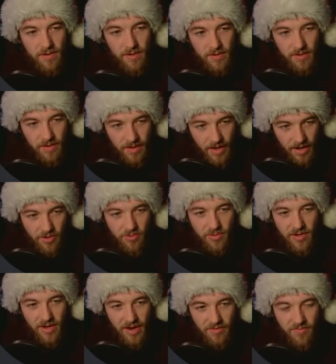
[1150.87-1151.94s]
It echoed
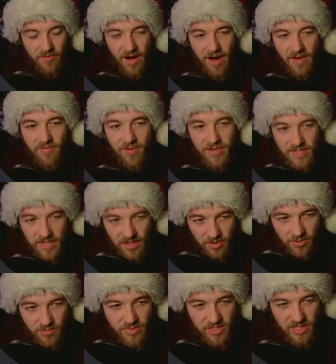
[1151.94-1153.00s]
it out for every single
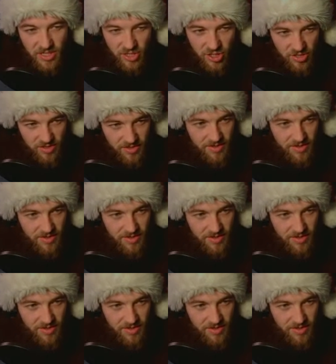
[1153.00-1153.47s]
position.